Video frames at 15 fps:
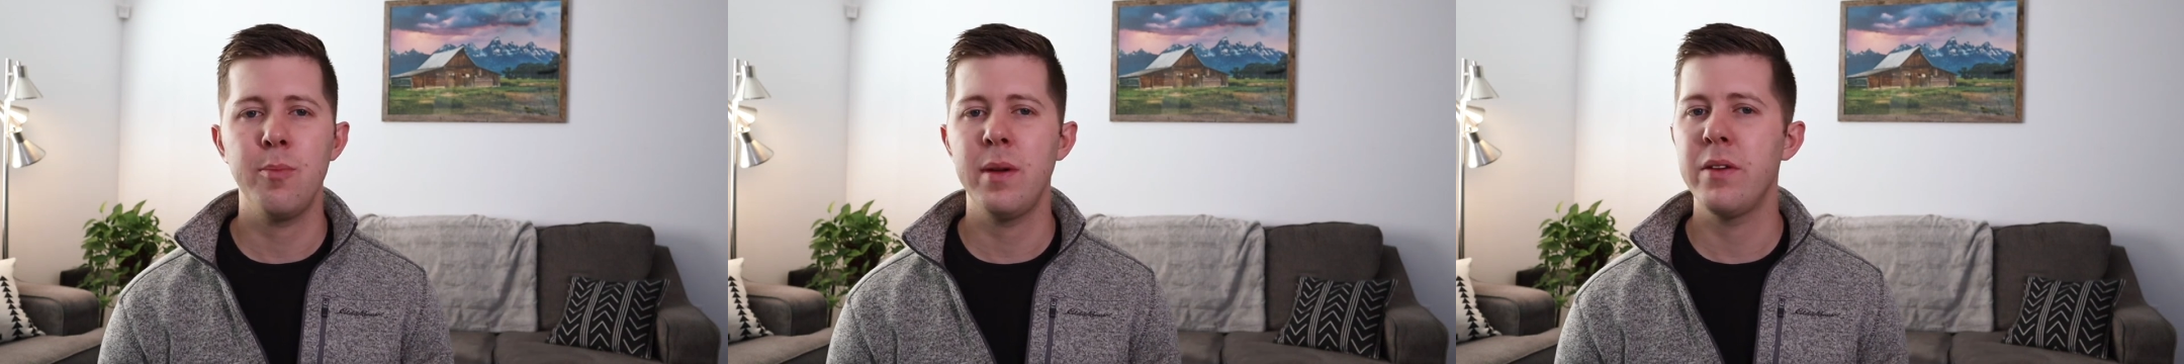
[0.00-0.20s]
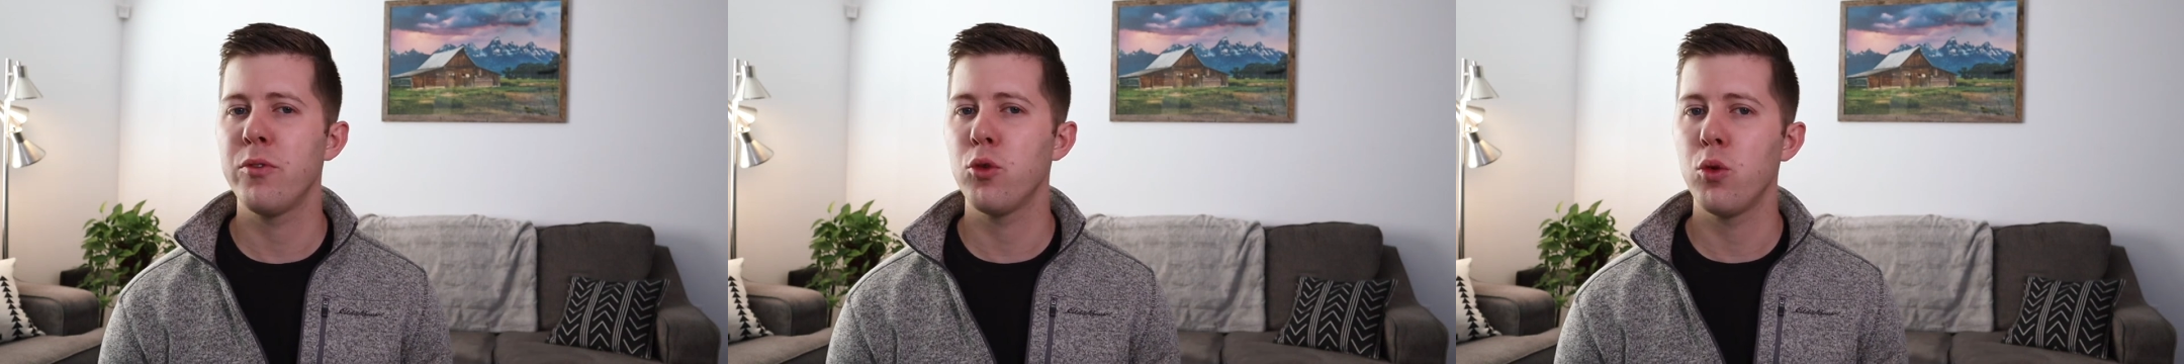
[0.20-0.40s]

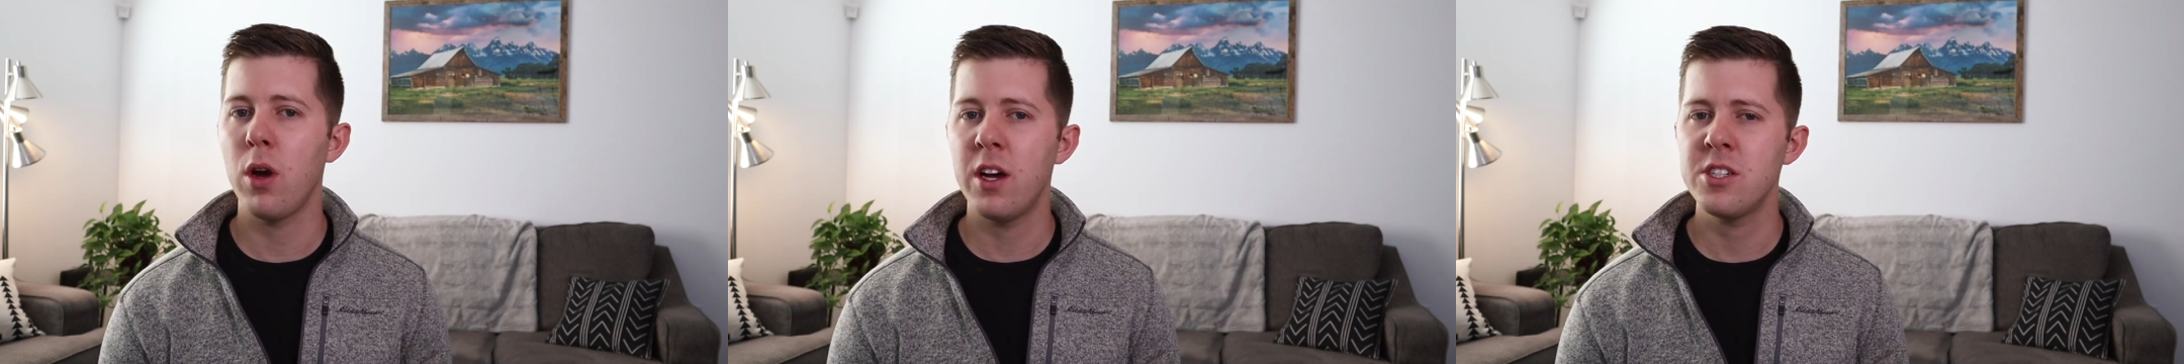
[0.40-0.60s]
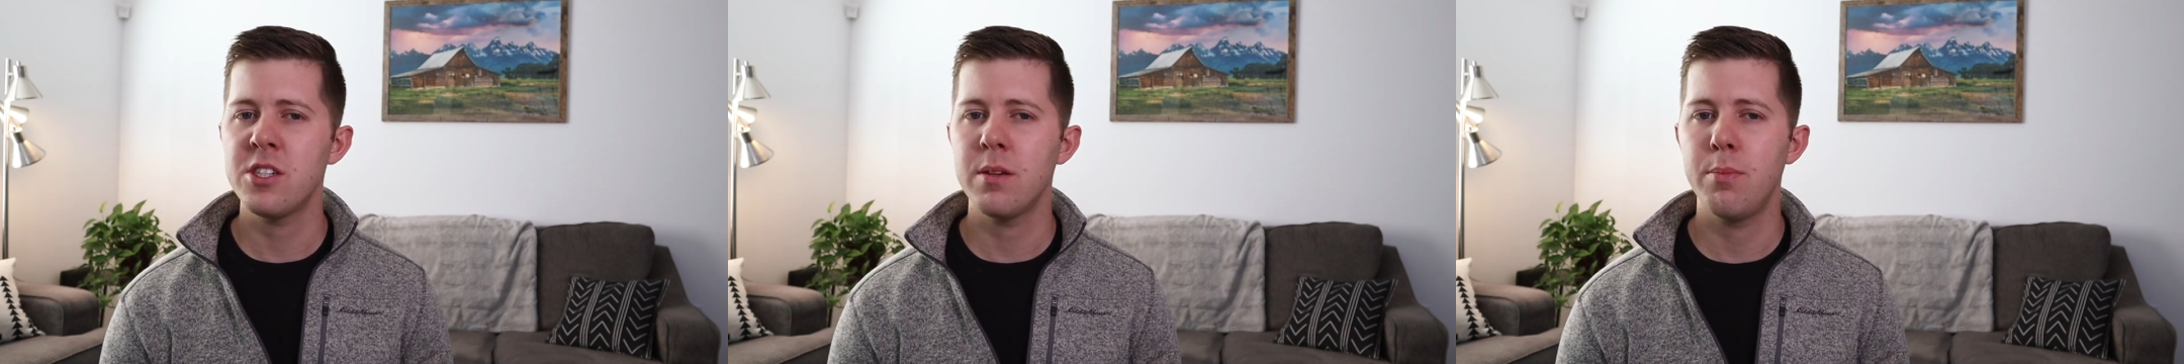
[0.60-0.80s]
bit of a
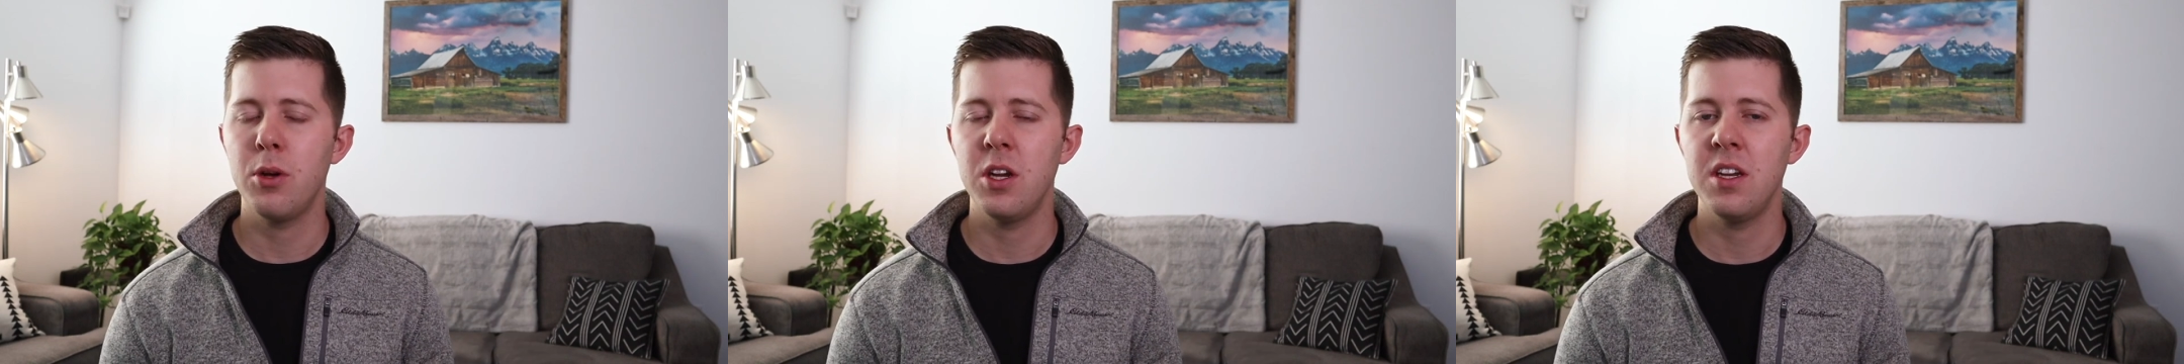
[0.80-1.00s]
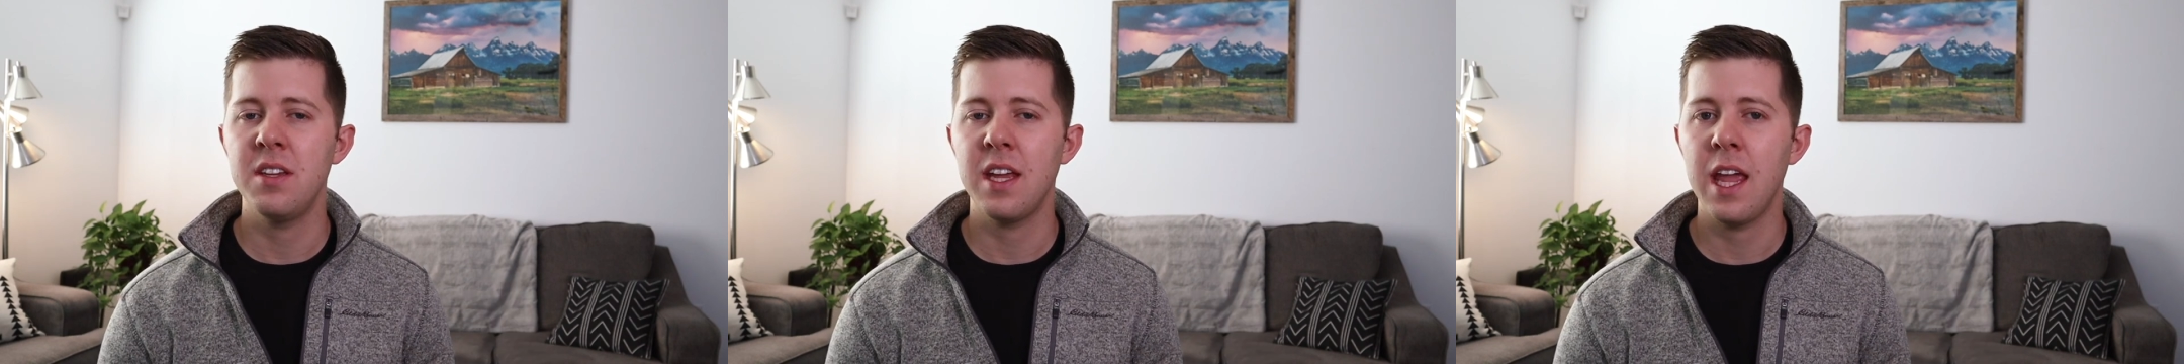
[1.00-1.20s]
rush to
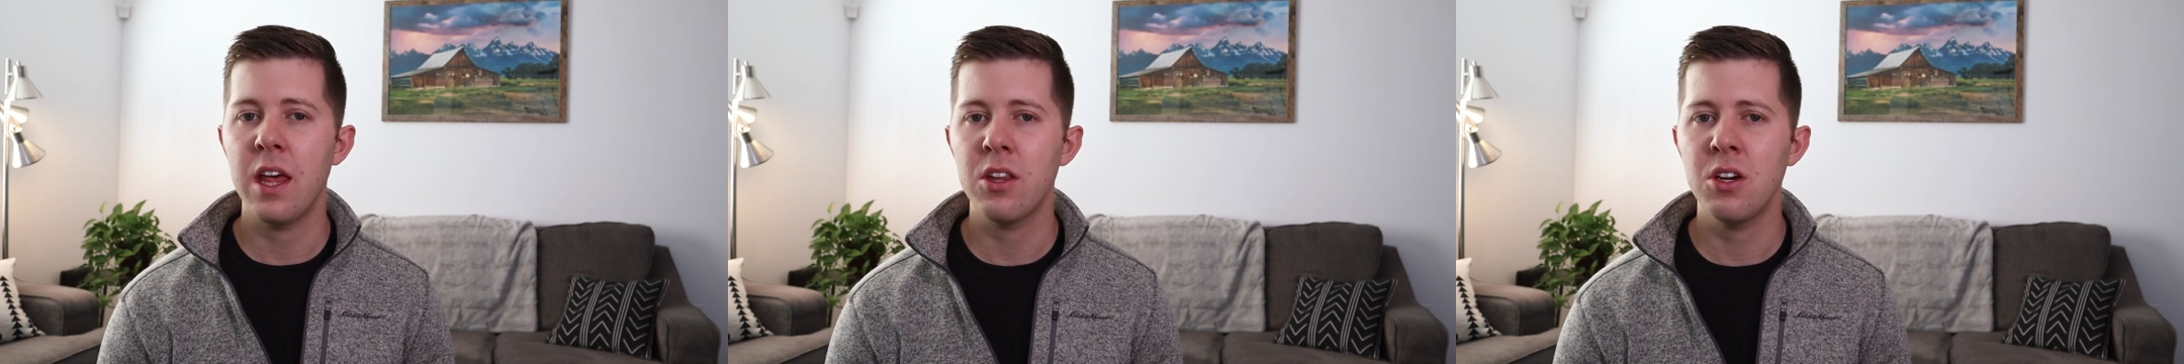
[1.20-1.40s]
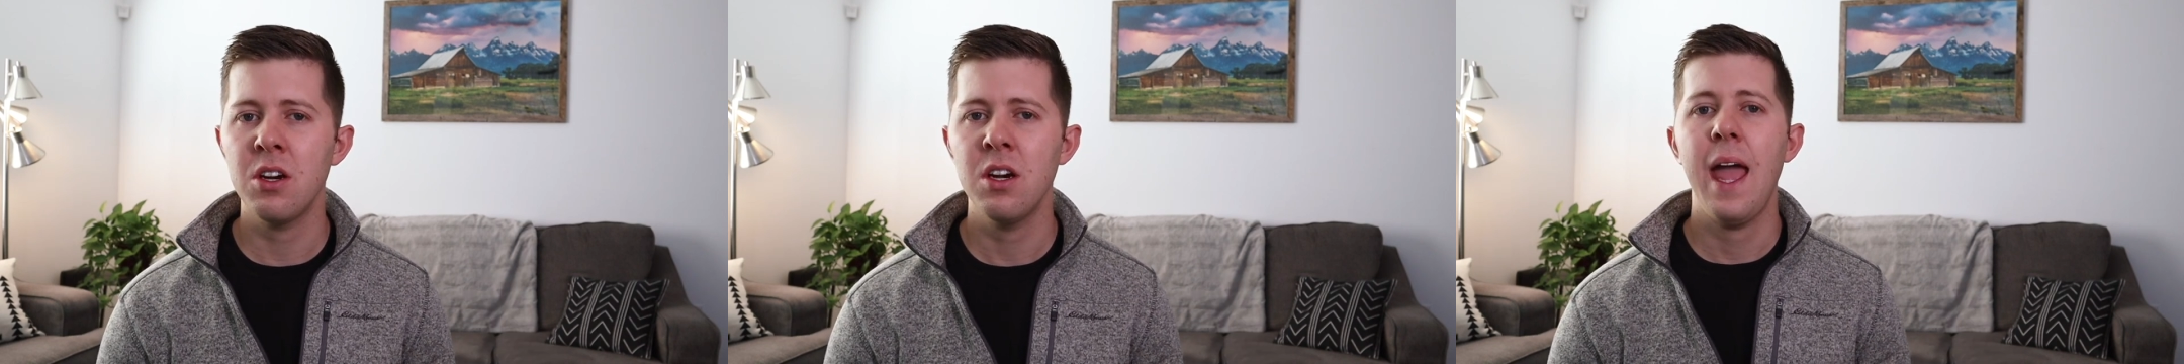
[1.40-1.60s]
put it
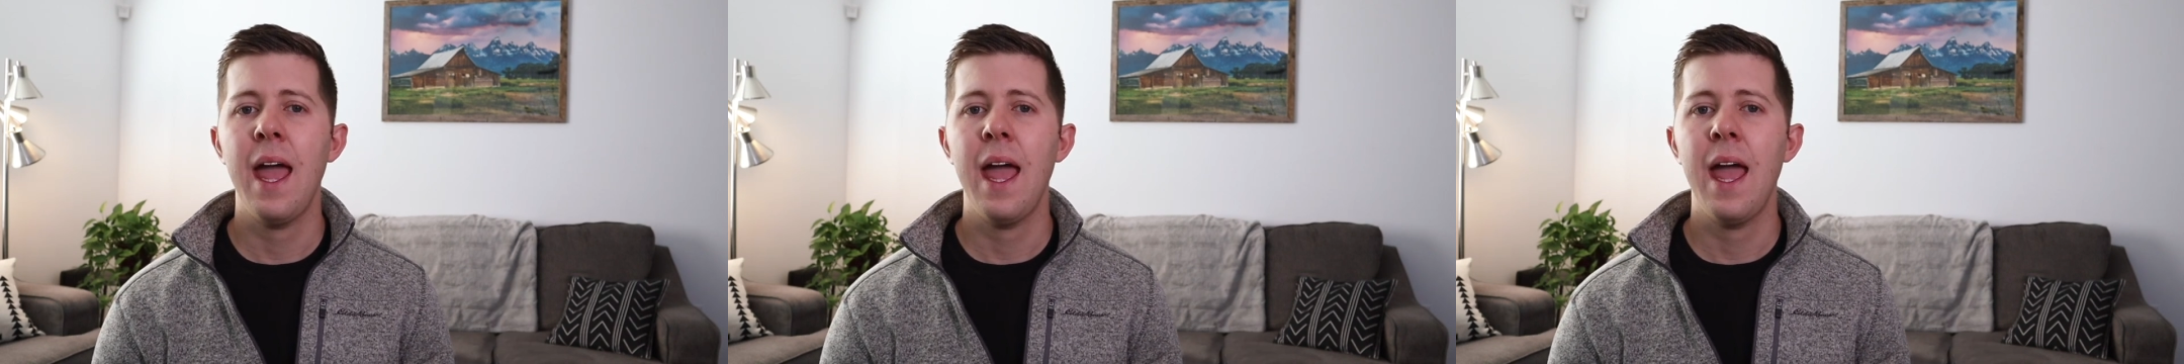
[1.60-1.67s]
together